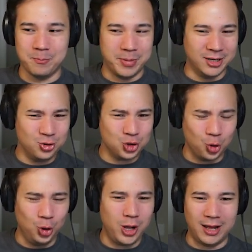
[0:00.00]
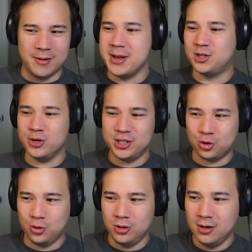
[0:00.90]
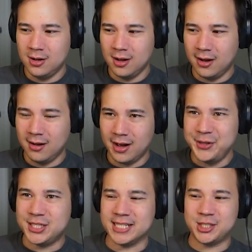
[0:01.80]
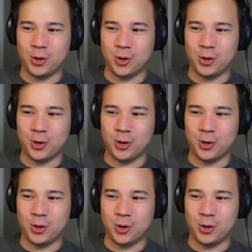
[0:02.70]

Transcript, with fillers: middle school, elementary school. I think 6th